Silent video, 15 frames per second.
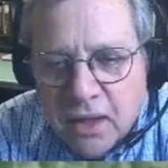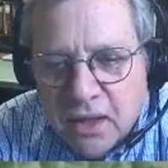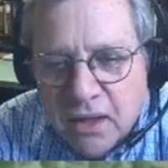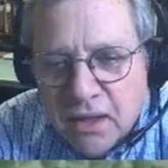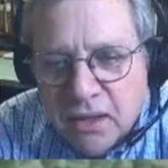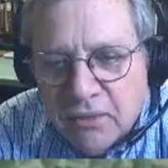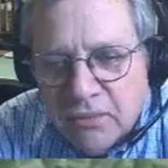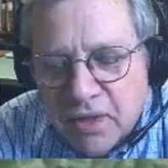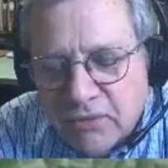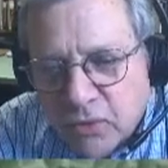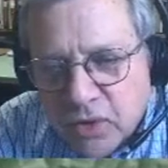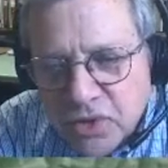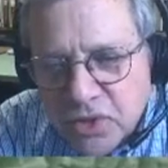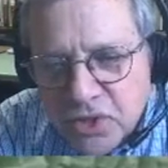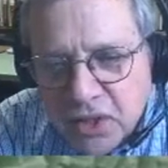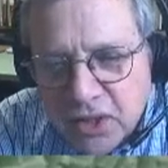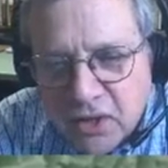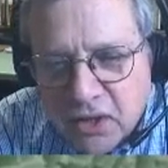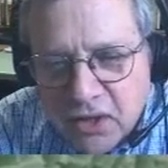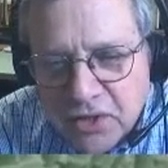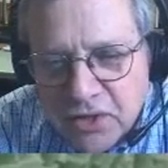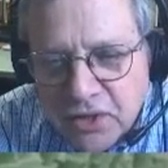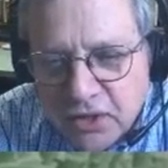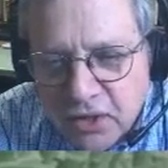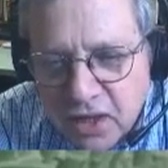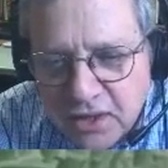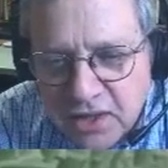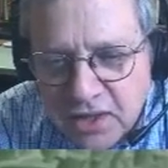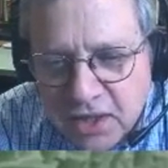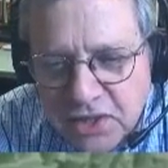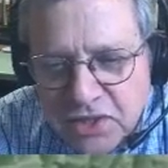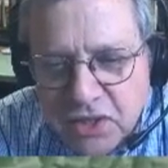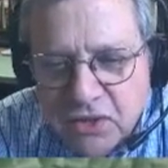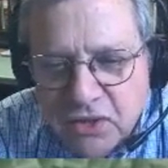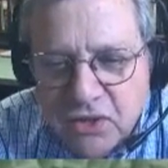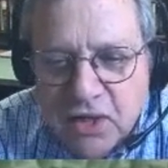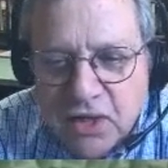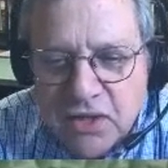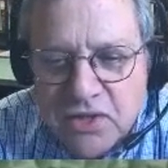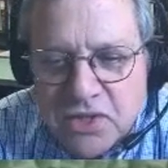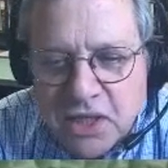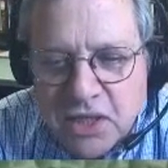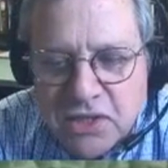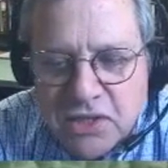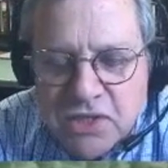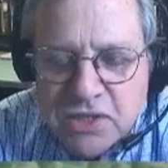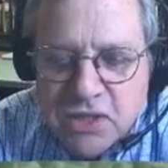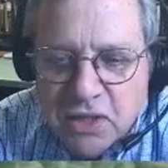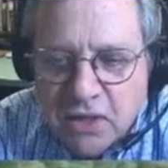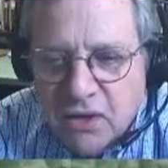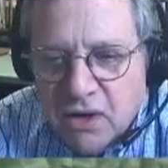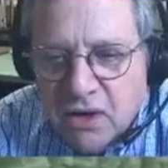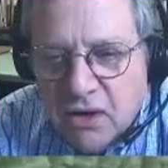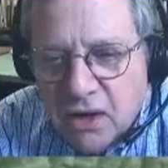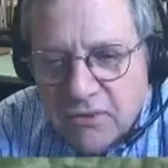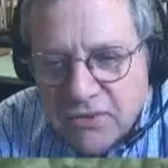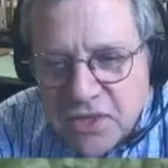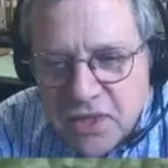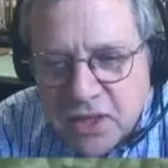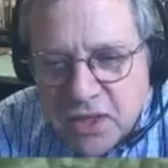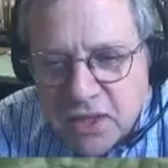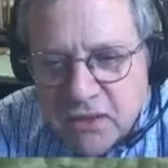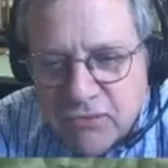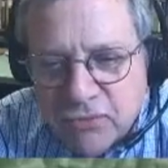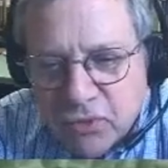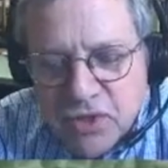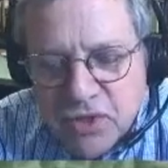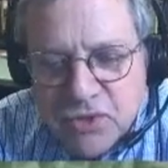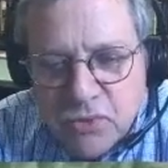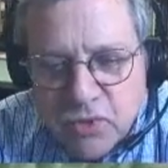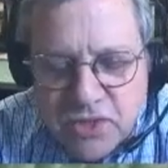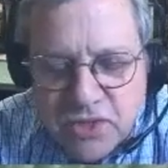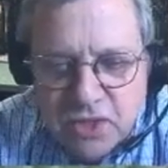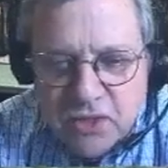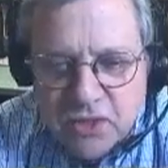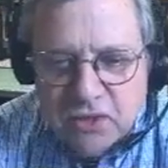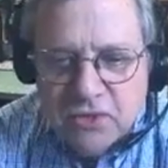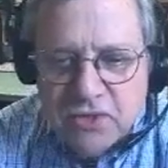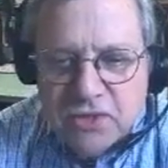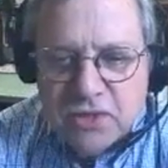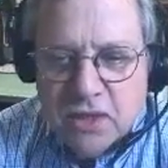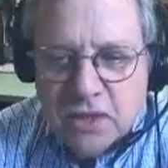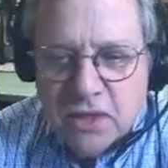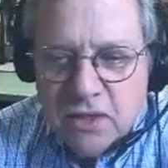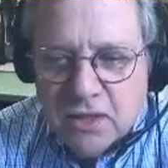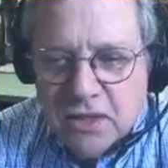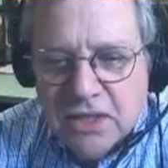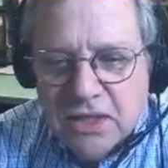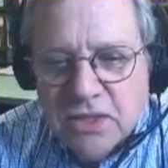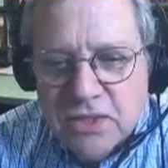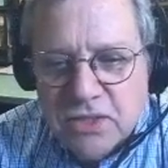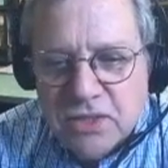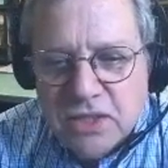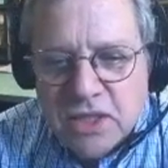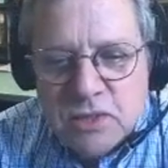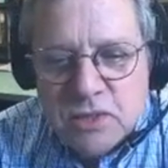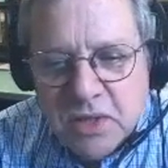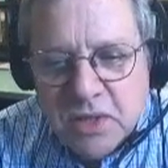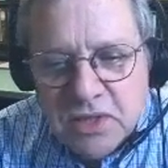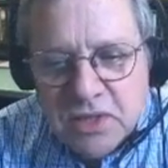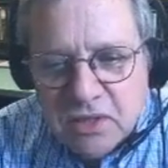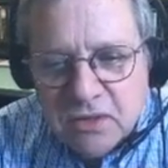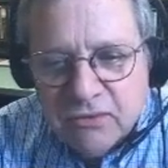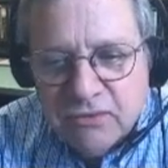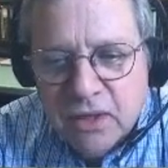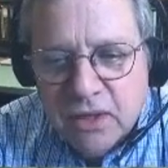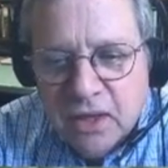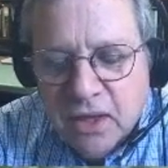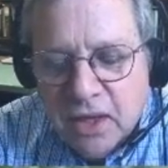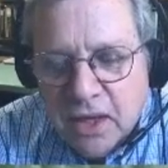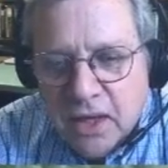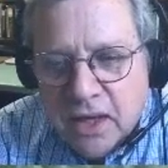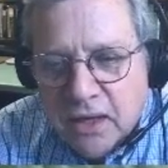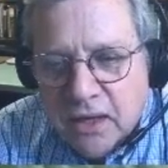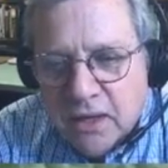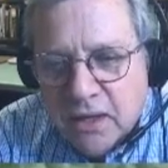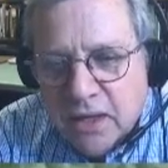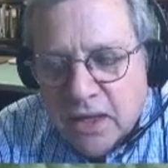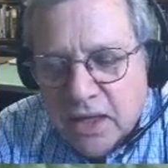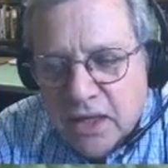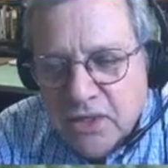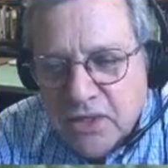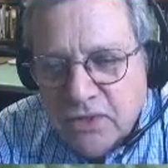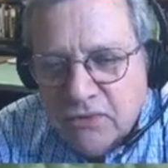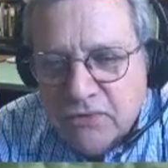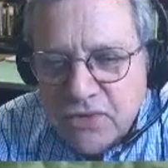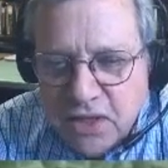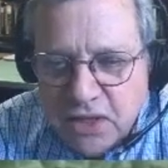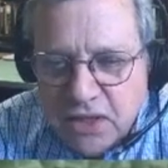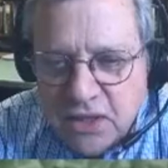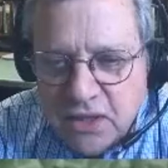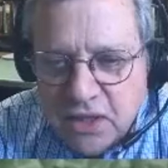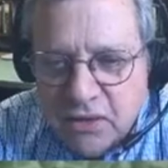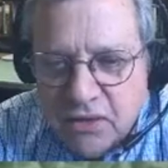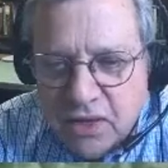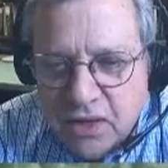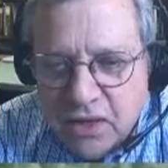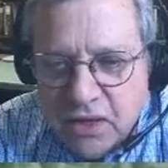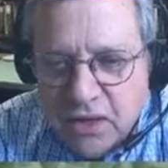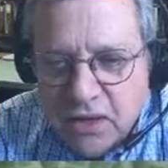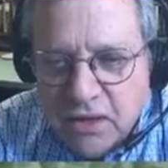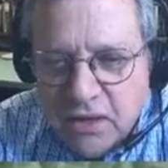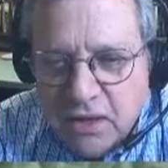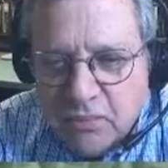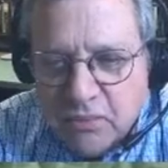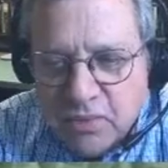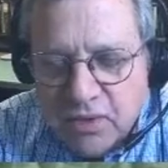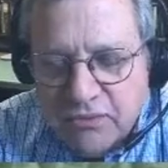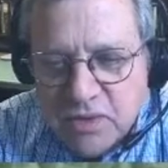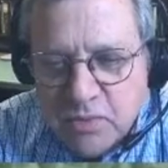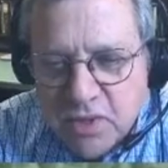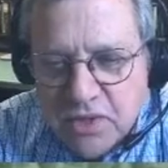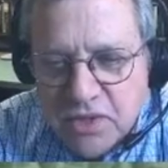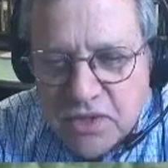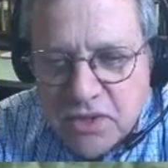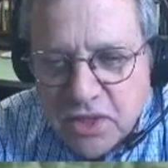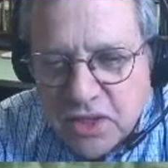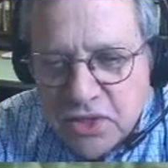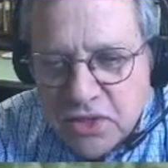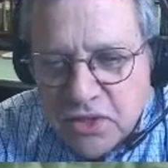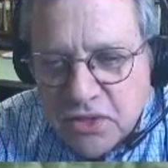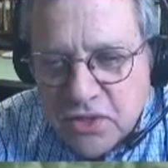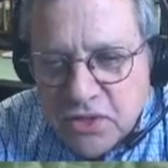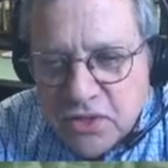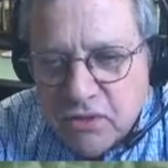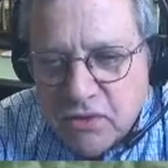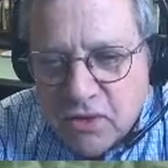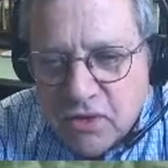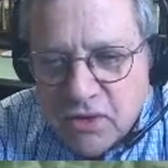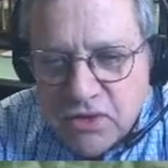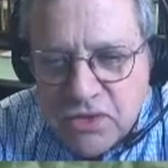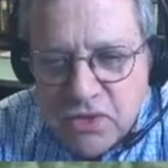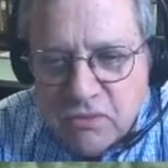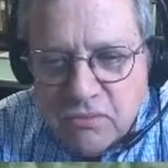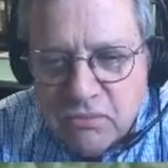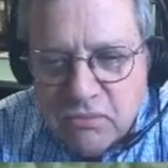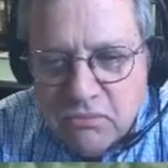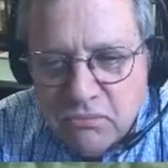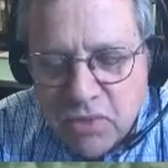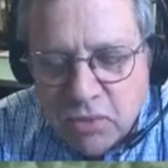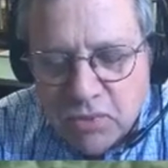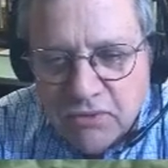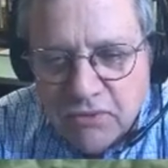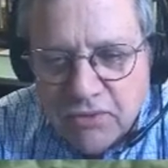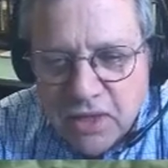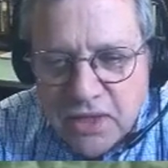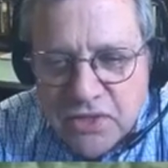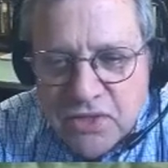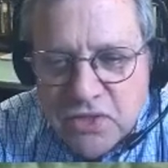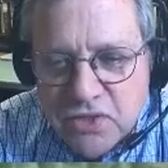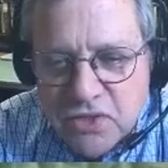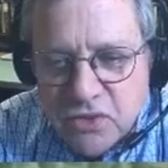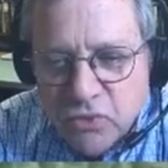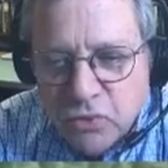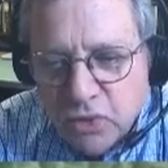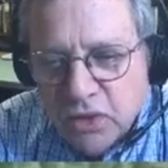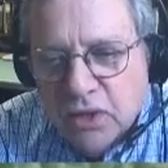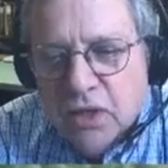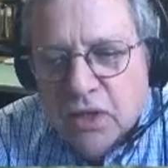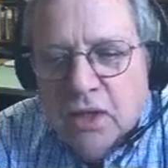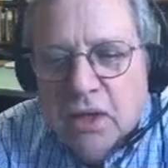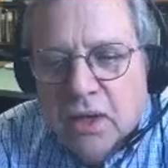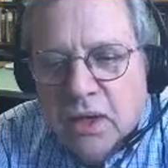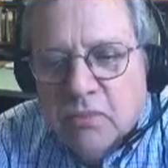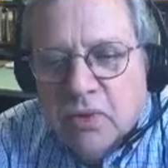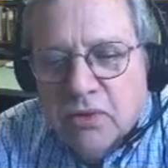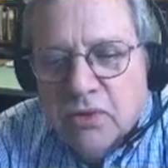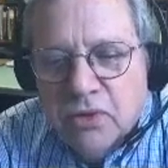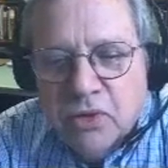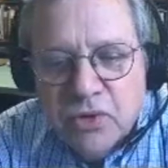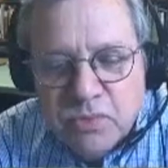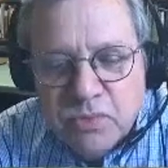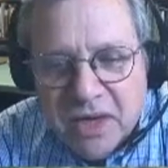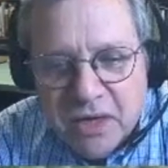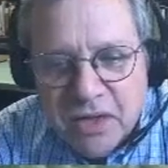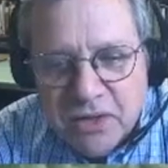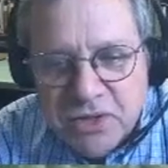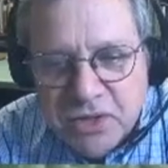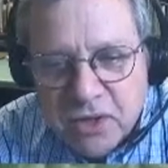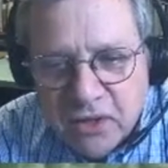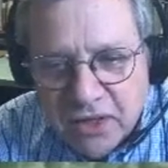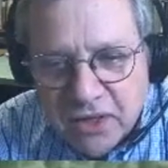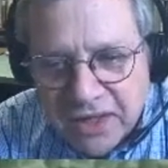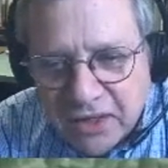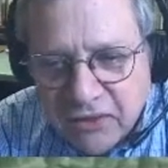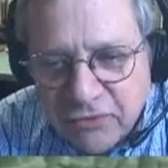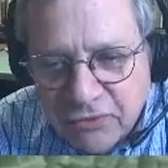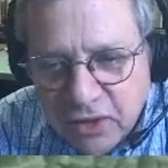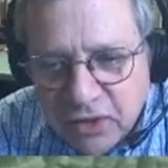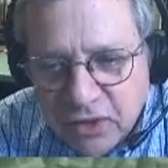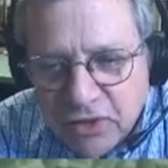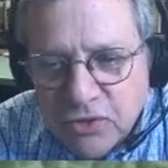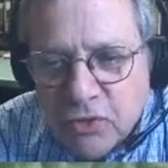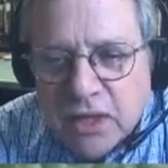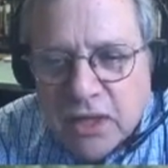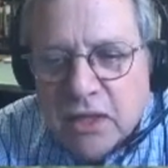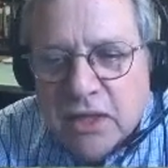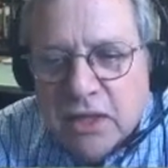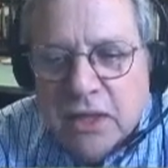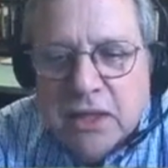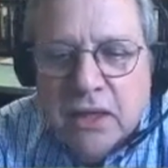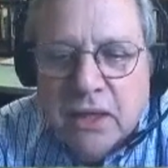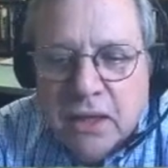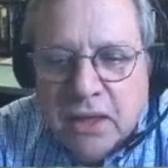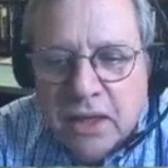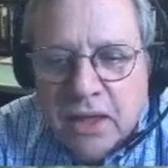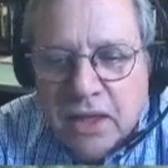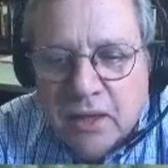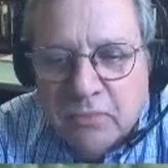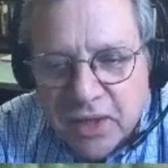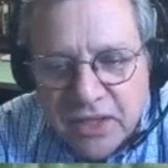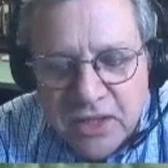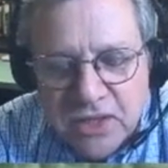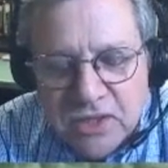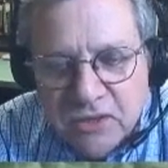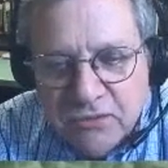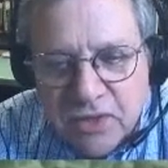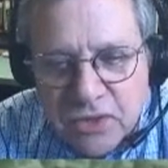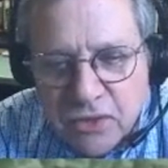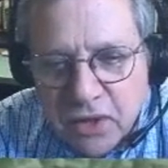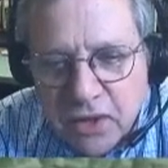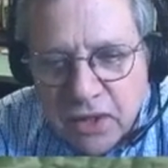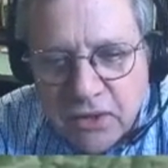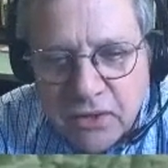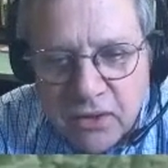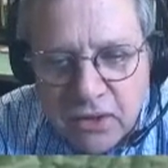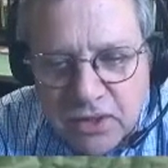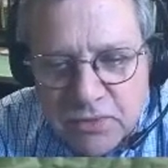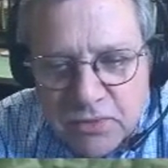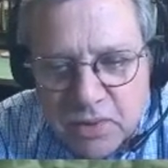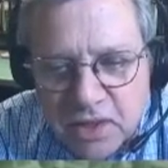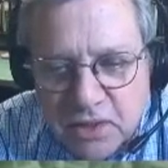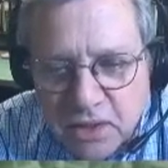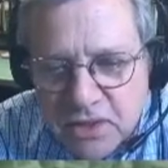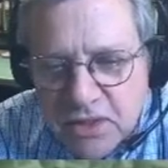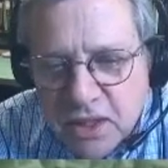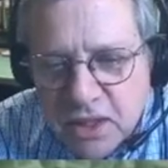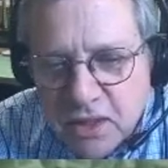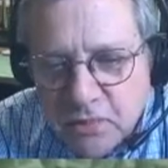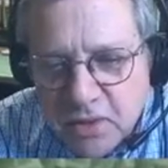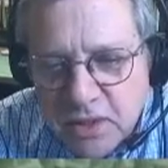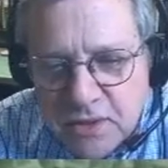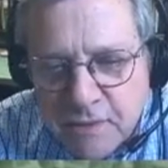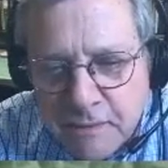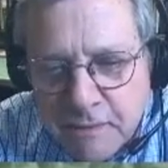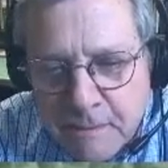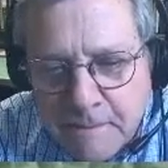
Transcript: Uh, unfortunately, in our context in the United States, harvesting forest residues uh, is expensive. Uh, and as you've seen, I think in uh, previous presentations, there are some mobile devices that would produce biochar in the field directly in place of this grinder. Next, next slide, please.